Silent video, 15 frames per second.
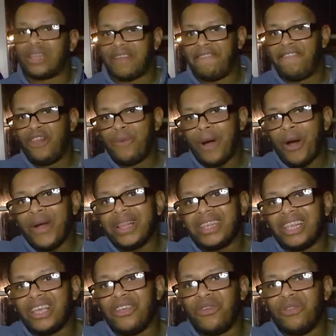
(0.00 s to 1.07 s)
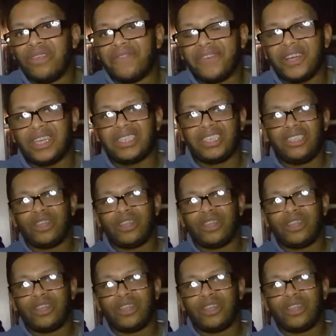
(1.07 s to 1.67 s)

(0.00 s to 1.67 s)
They flew out into the universe.